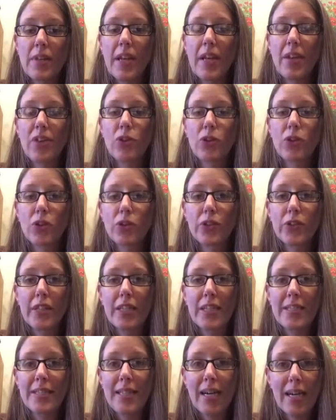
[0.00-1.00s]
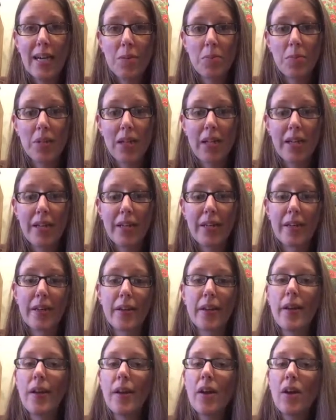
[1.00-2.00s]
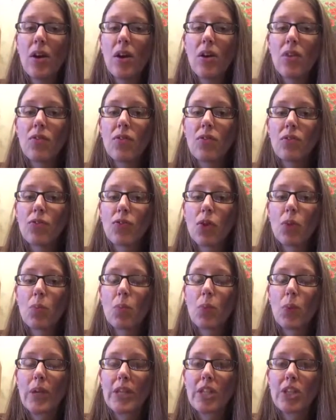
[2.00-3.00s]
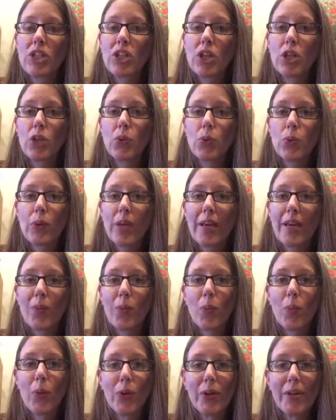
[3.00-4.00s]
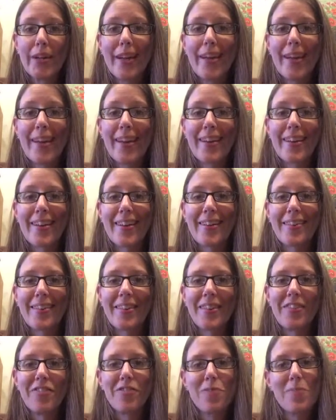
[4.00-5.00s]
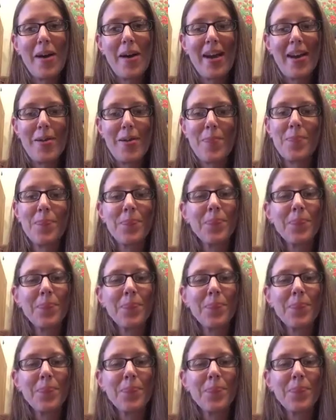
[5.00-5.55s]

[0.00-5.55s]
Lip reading: and you'll create a timeline from which you can work and live by.